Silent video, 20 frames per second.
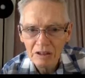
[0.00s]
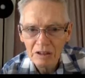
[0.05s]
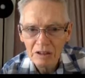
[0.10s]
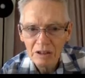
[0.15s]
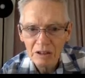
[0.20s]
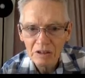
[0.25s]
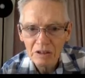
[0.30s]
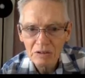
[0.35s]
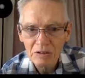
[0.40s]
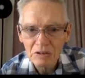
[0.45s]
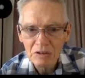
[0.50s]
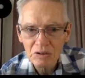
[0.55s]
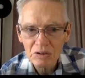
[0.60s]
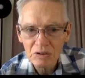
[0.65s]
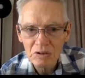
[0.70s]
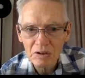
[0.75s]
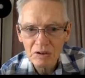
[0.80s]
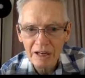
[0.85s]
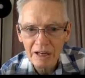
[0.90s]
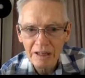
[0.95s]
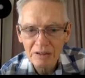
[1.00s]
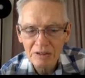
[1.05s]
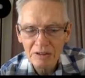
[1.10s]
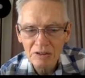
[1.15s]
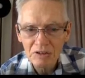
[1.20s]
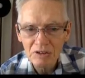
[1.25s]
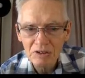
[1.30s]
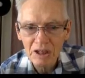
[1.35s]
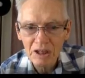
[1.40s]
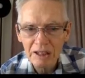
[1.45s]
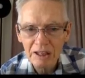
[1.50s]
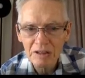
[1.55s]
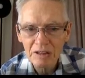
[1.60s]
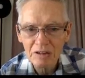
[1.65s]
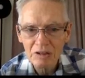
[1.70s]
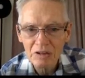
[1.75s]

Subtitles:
Go to our sign-in